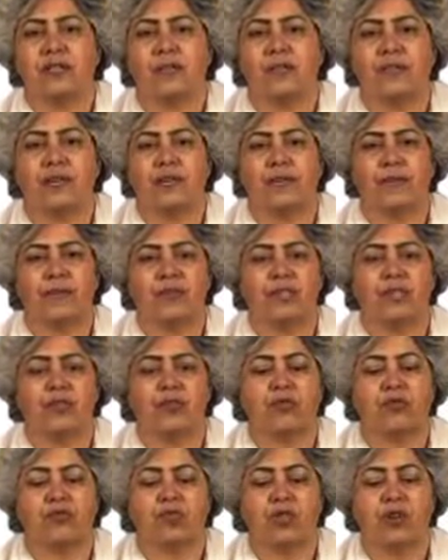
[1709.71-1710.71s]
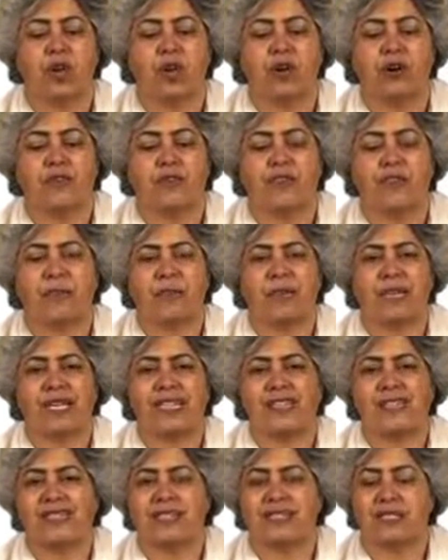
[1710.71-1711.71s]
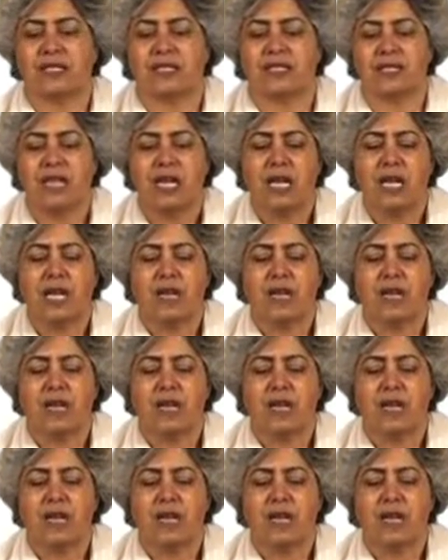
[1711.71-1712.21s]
the use of the parentheses.